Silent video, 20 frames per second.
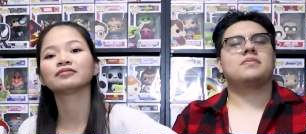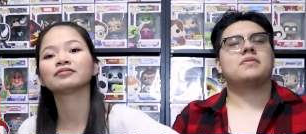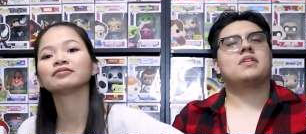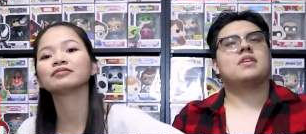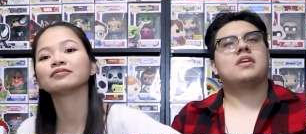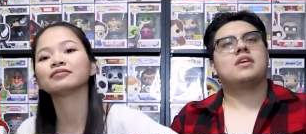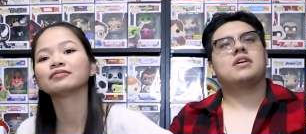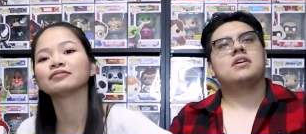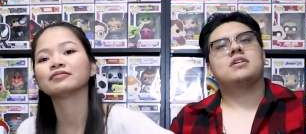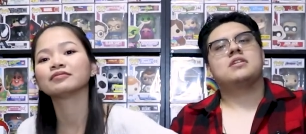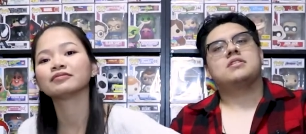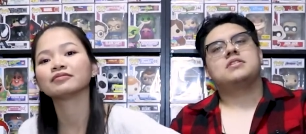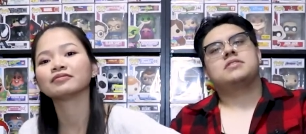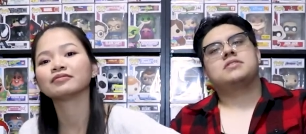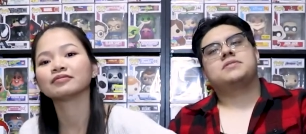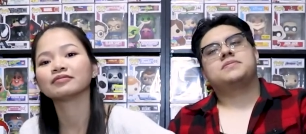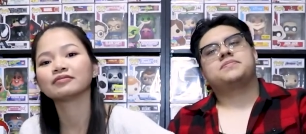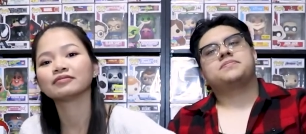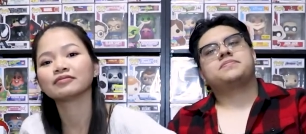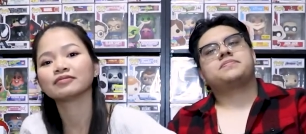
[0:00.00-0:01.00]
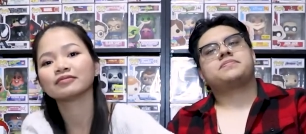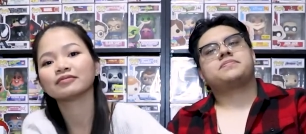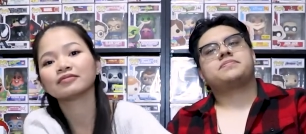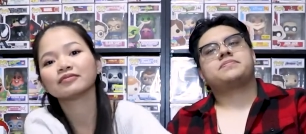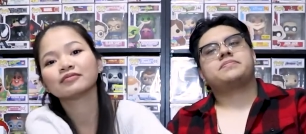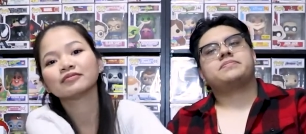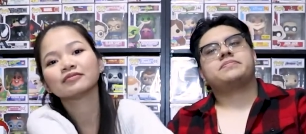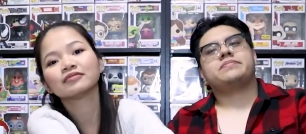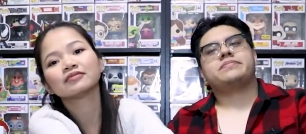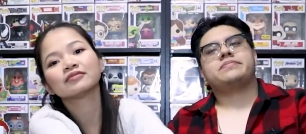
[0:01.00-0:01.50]

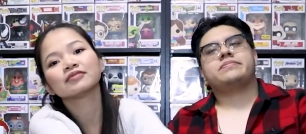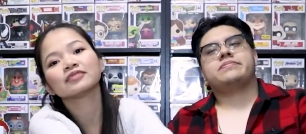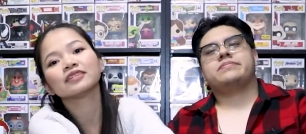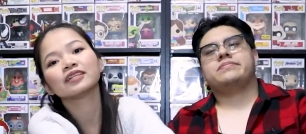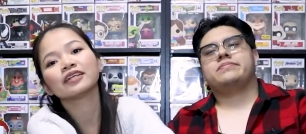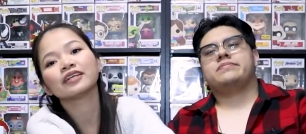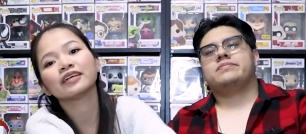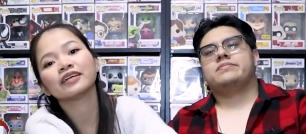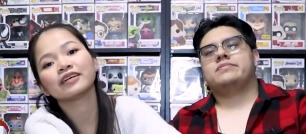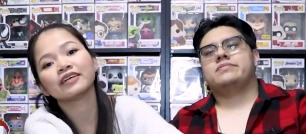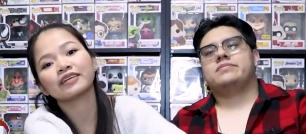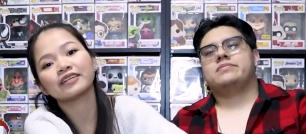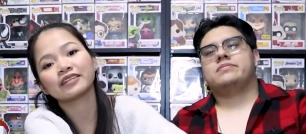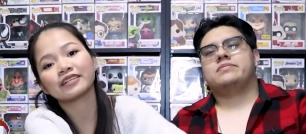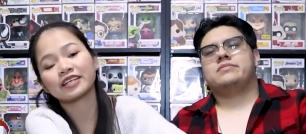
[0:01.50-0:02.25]
Nobody speaks.